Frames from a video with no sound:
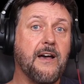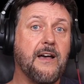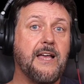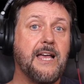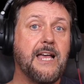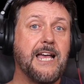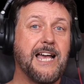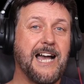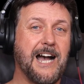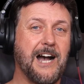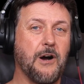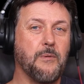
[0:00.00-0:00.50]

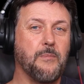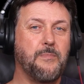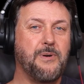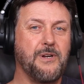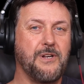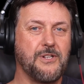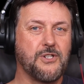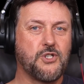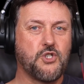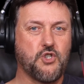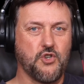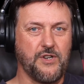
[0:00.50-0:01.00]
output
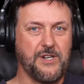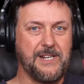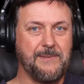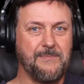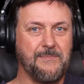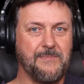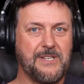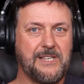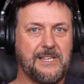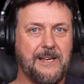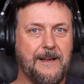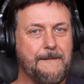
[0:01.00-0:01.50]
streams.
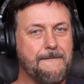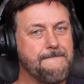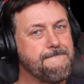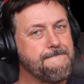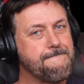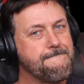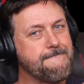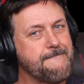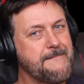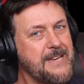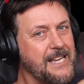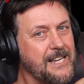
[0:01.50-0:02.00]

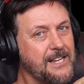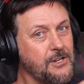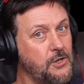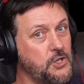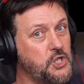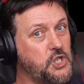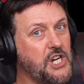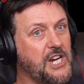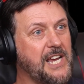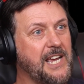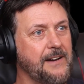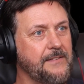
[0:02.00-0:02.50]
Got you
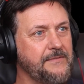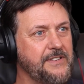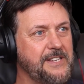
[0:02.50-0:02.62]
covered.